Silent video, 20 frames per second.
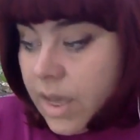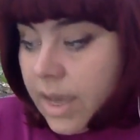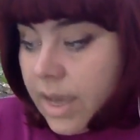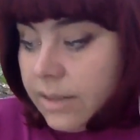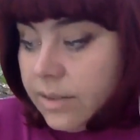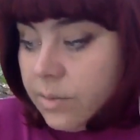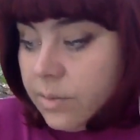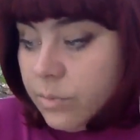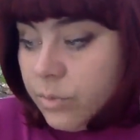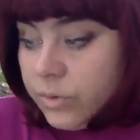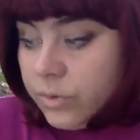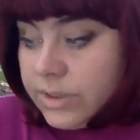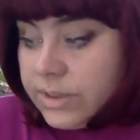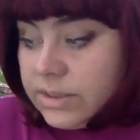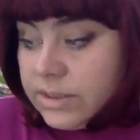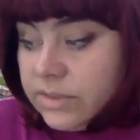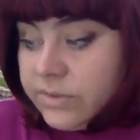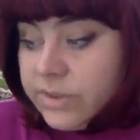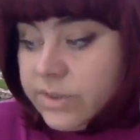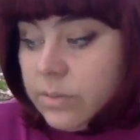And the moon
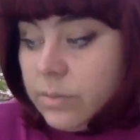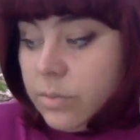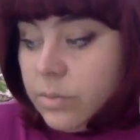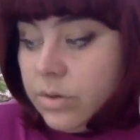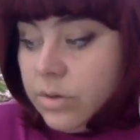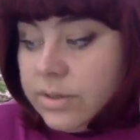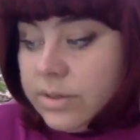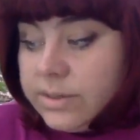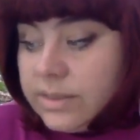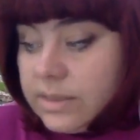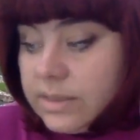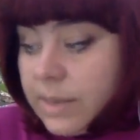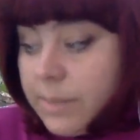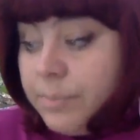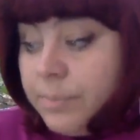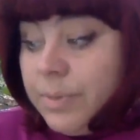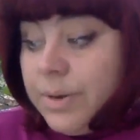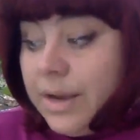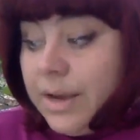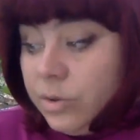receives harmonious
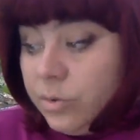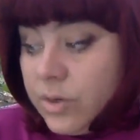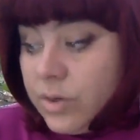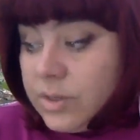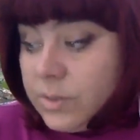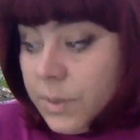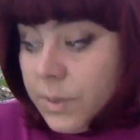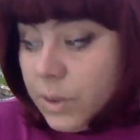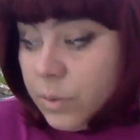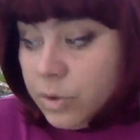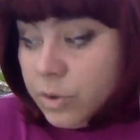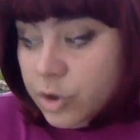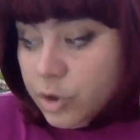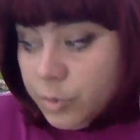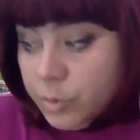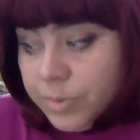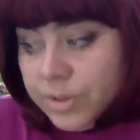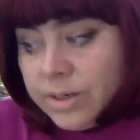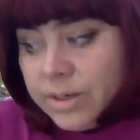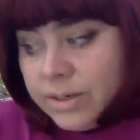applying to aspect with
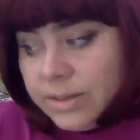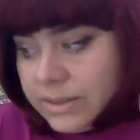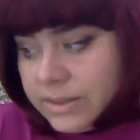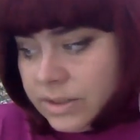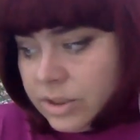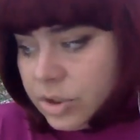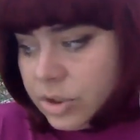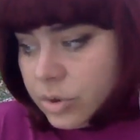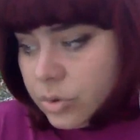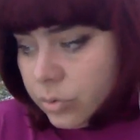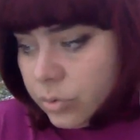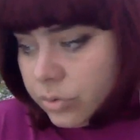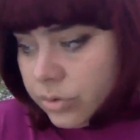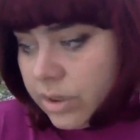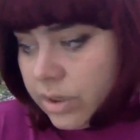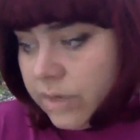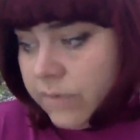Jupiter, and this is good,